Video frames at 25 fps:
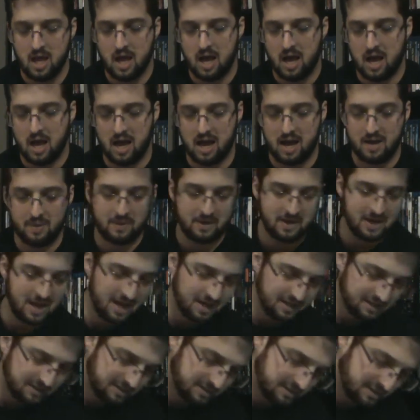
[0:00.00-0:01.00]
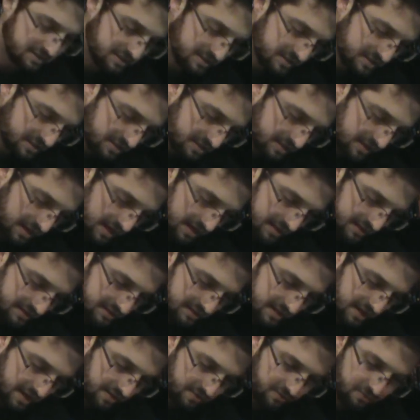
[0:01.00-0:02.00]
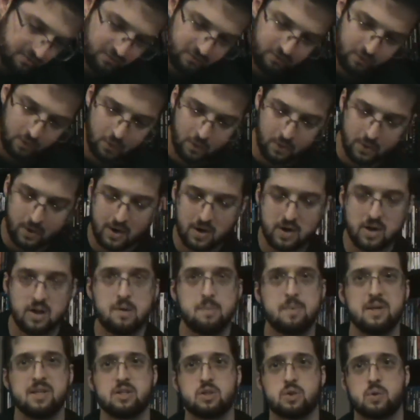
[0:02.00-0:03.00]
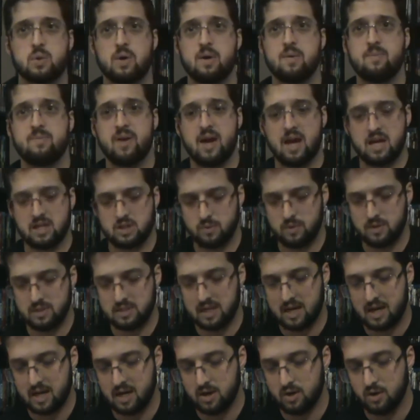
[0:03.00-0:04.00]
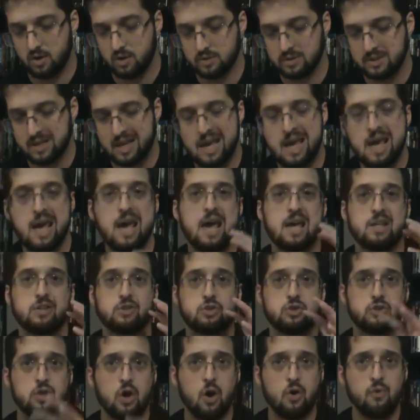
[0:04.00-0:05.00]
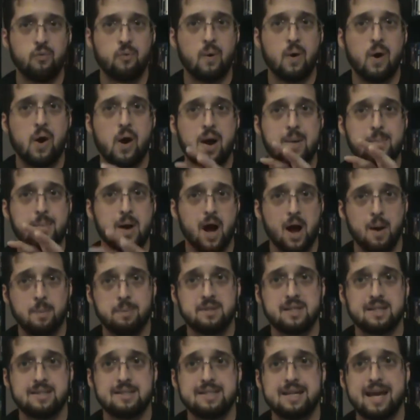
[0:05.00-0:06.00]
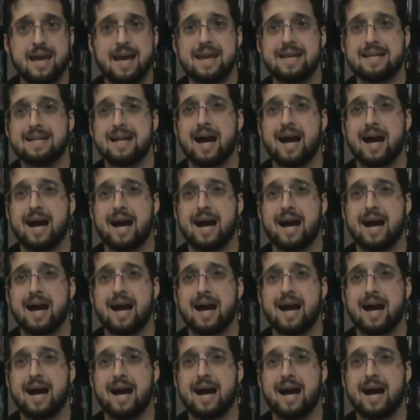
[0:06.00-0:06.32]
The next, I'd say, four are going to be Scream Factory titles, and so far I'm up to date.